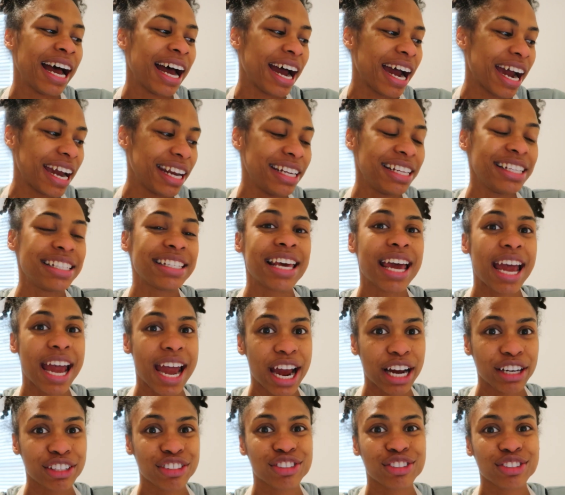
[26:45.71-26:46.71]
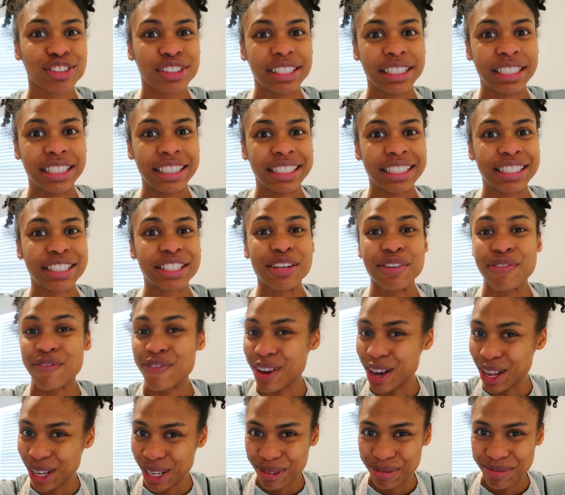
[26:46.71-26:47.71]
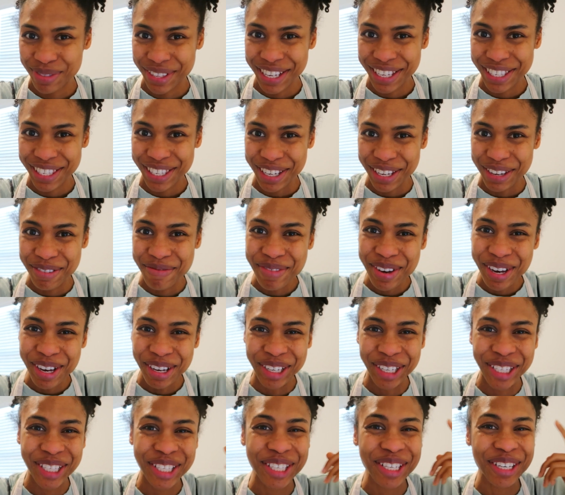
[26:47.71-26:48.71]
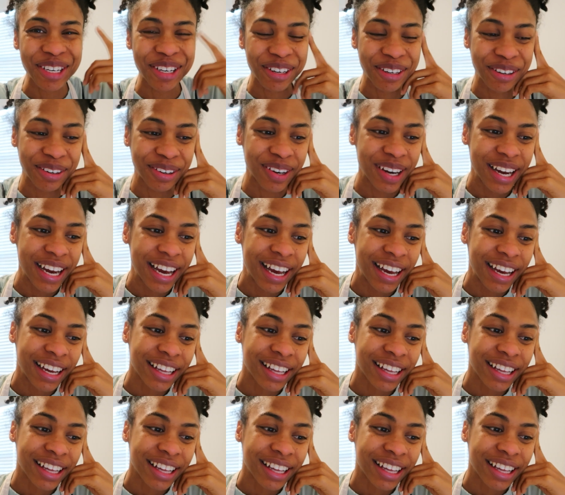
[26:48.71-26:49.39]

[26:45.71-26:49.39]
I need to actually develop these emails, so